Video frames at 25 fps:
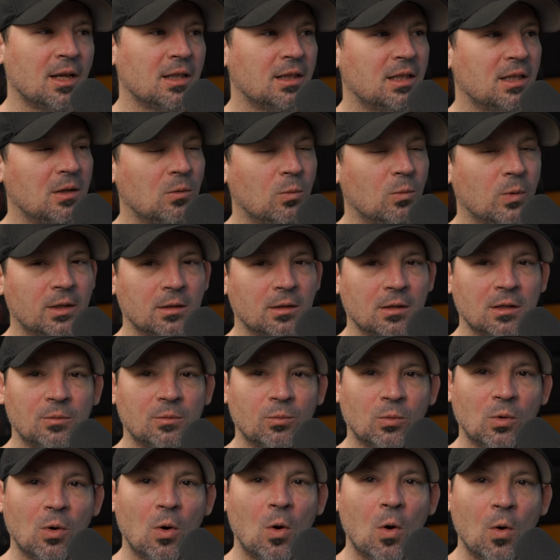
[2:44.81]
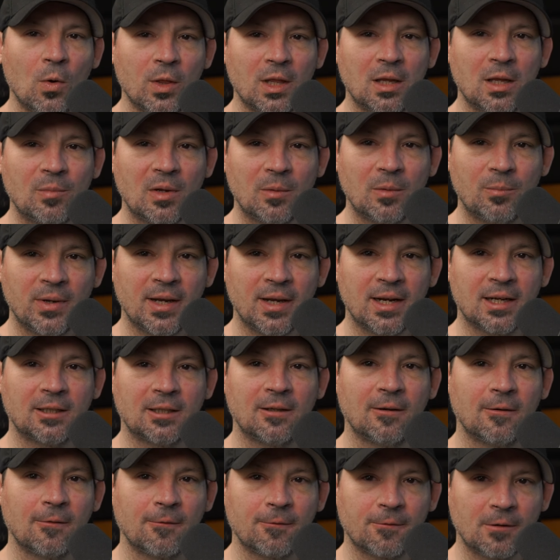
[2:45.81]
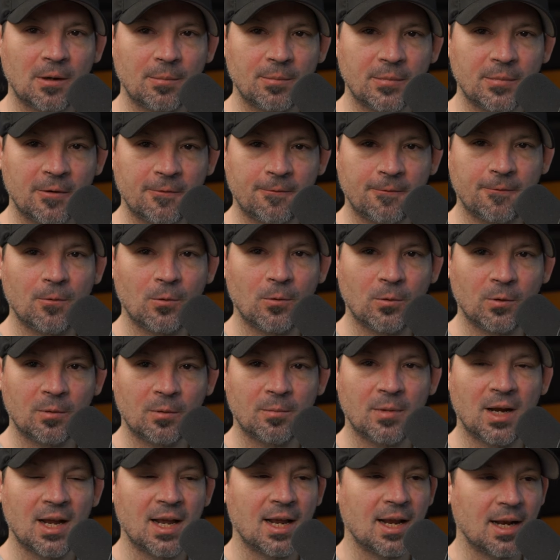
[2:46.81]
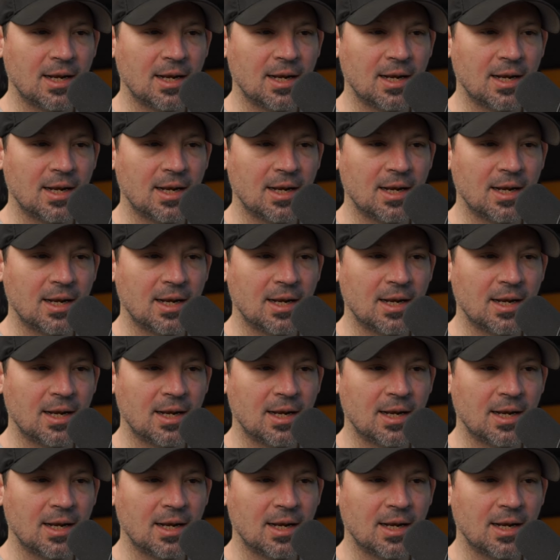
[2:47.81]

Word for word: The winners will only be picked from the form,